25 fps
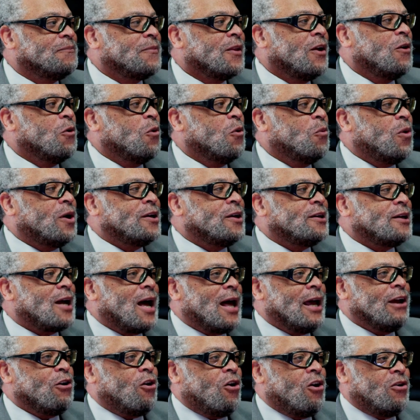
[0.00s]
what
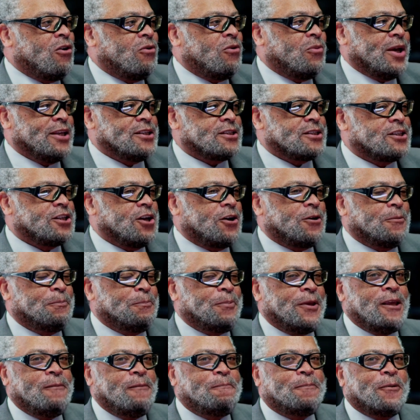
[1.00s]
I always tell
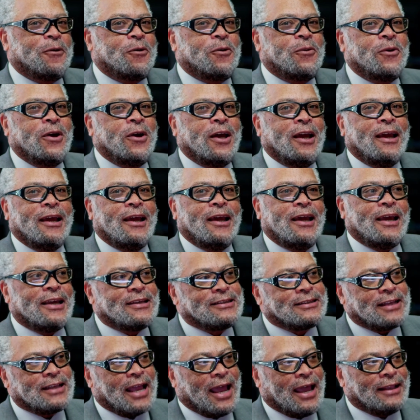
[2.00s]
people
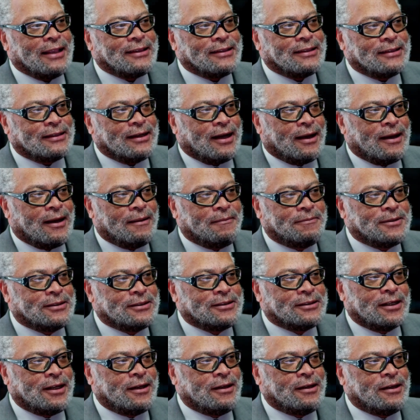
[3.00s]
is that
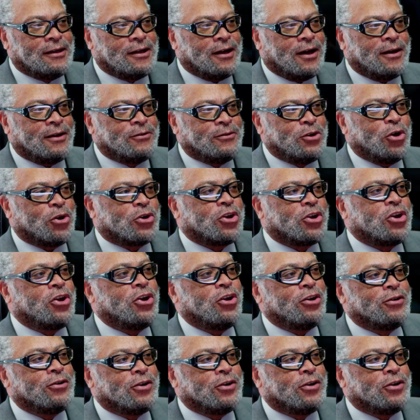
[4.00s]
your cure